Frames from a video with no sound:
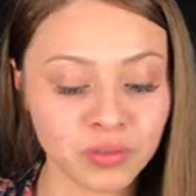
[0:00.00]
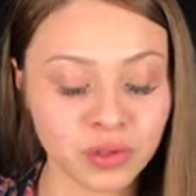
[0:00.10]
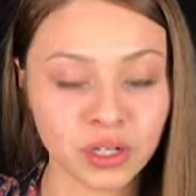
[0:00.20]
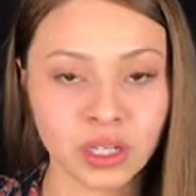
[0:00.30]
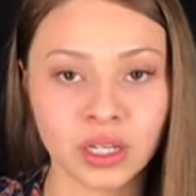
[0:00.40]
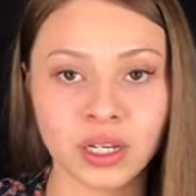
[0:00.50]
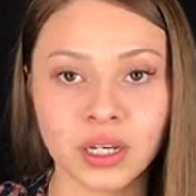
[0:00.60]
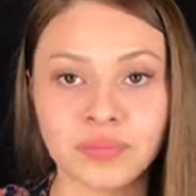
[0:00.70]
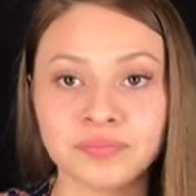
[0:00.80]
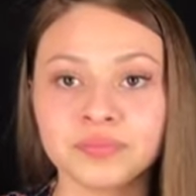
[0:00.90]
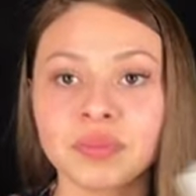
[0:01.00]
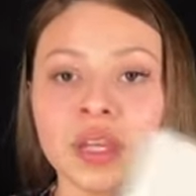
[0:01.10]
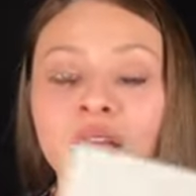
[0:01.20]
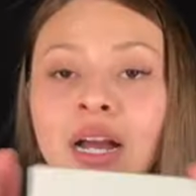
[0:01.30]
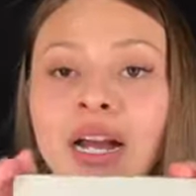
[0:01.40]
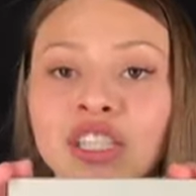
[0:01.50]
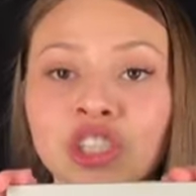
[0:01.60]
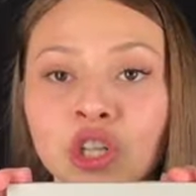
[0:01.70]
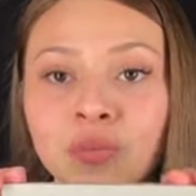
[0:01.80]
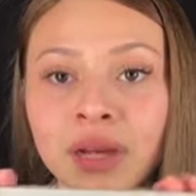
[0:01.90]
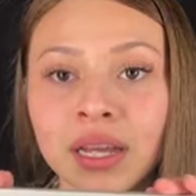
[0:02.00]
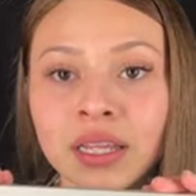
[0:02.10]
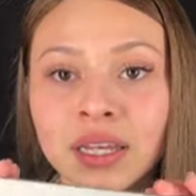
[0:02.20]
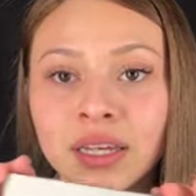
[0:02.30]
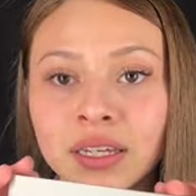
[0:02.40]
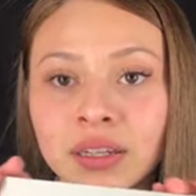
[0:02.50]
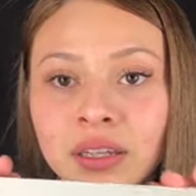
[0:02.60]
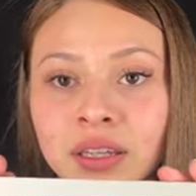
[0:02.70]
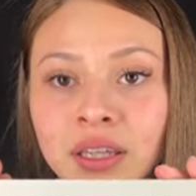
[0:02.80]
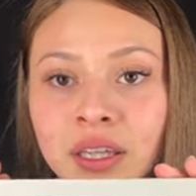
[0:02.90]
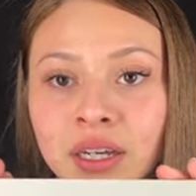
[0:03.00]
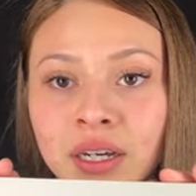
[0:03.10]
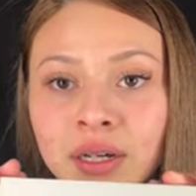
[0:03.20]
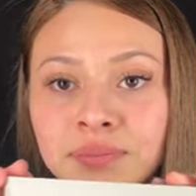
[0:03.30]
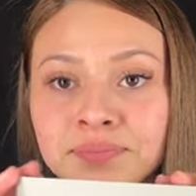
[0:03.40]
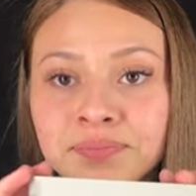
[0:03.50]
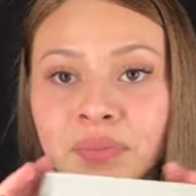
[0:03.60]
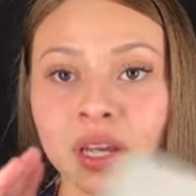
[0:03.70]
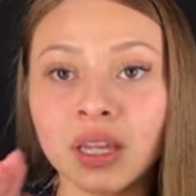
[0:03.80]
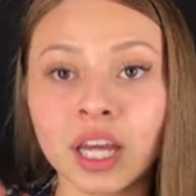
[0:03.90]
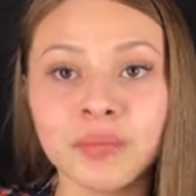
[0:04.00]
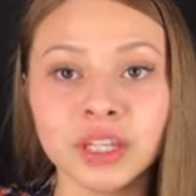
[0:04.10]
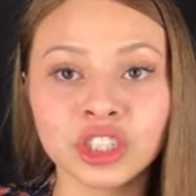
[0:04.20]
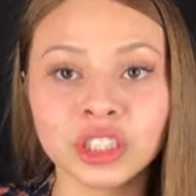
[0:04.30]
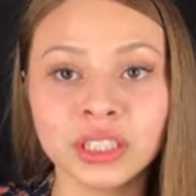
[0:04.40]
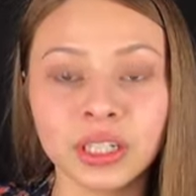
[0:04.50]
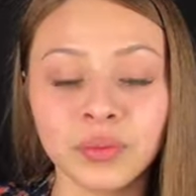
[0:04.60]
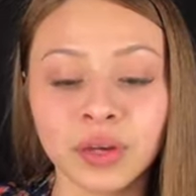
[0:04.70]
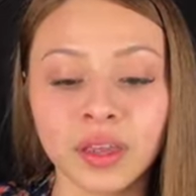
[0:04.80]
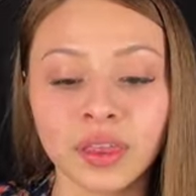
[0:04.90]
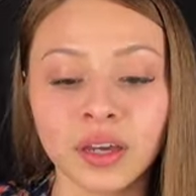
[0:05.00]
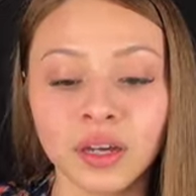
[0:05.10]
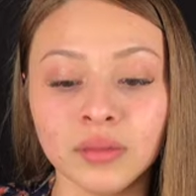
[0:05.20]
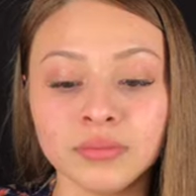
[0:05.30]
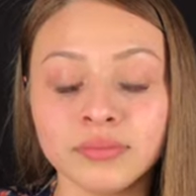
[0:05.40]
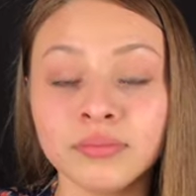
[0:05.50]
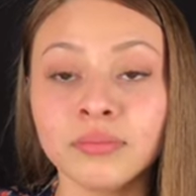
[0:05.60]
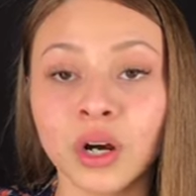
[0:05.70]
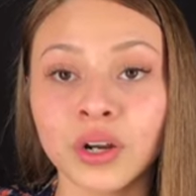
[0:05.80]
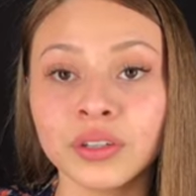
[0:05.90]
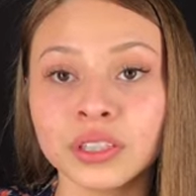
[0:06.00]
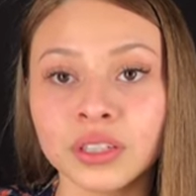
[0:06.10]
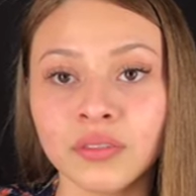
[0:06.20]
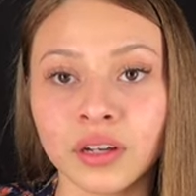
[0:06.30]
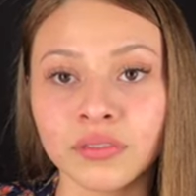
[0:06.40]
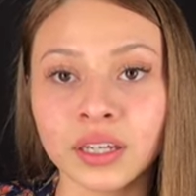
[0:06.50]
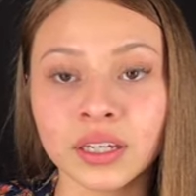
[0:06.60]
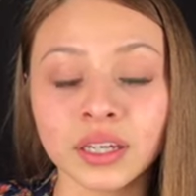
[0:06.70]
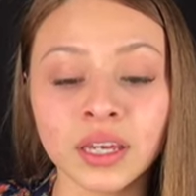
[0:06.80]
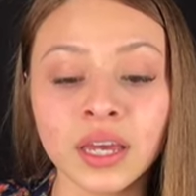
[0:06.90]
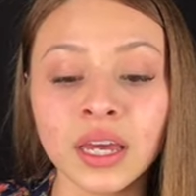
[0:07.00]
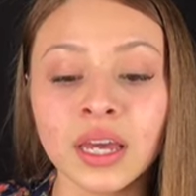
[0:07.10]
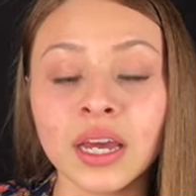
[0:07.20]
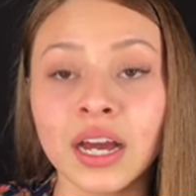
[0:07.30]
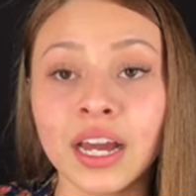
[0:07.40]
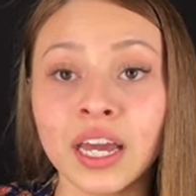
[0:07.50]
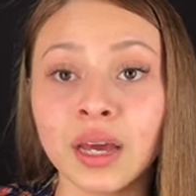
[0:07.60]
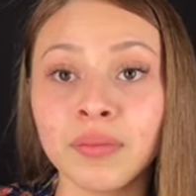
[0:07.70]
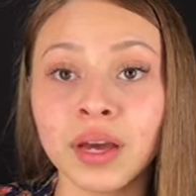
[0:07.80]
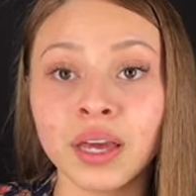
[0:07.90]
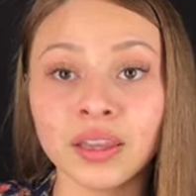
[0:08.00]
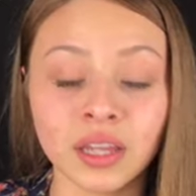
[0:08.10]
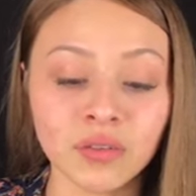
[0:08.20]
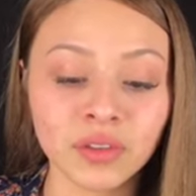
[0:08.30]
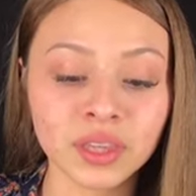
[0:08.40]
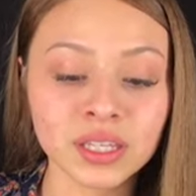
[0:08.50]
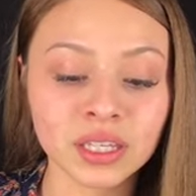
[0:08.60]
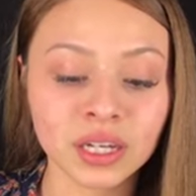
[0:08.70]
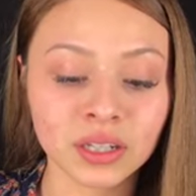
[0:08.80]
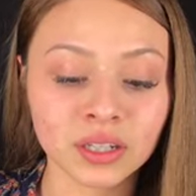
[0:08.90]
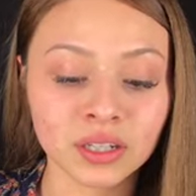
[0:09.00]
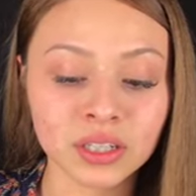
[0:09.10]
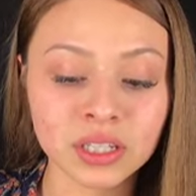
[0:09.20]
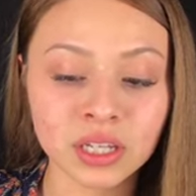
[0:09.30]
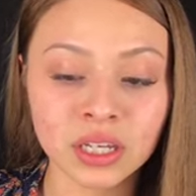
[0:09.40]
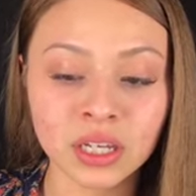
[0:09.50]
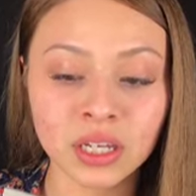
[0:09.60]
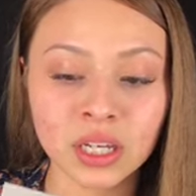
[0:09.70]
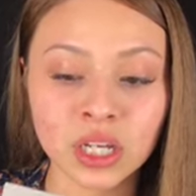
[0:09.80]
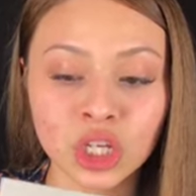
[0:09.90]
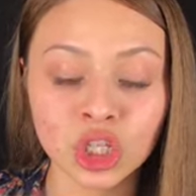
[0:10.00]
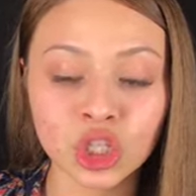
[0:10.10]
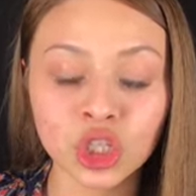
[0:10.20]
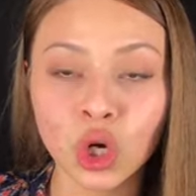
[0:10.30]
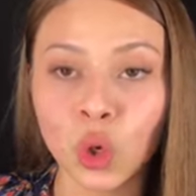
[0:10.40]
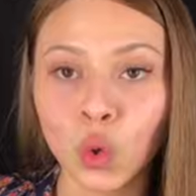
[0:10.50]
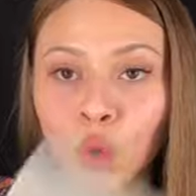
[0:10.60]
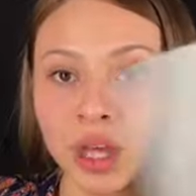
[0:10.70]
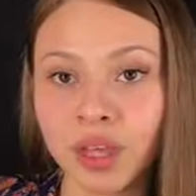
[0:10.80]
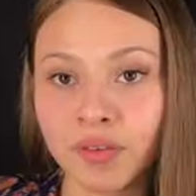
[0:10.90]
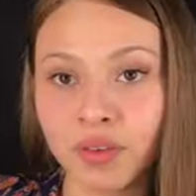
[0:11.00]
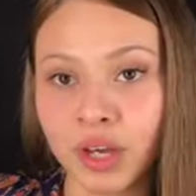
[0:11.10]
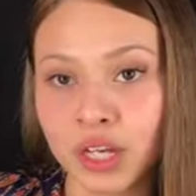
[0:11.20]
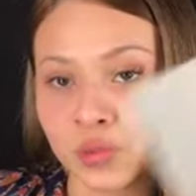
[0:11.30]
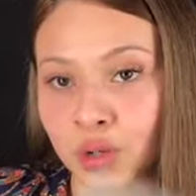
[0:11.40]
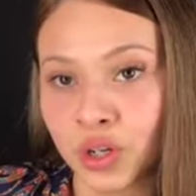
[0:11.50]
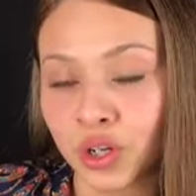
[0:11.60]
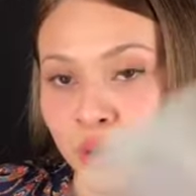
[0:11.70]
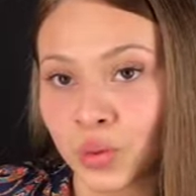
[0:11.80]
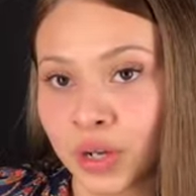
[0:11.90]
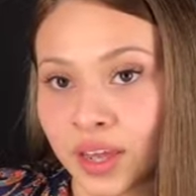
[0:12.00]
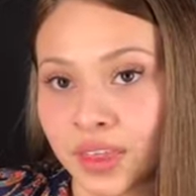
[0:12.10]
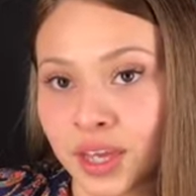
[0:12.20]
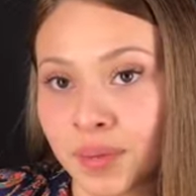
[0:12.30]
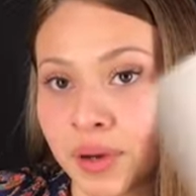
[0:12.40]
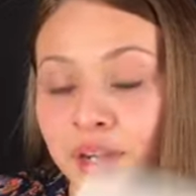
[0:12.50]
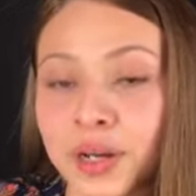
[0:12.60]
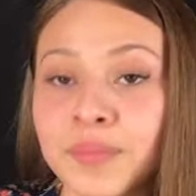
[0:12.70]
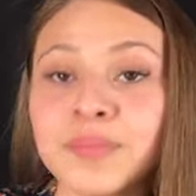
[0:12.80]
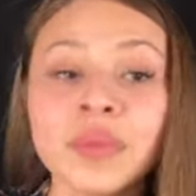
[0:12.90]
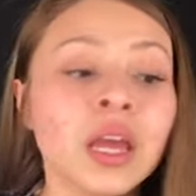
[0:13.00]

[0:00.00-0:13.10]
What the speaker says: Beauty eyeshadow palette, the collab that she did with Mario Dinavanovic. I am in love with these colors, so if you guys want to know what I think about them,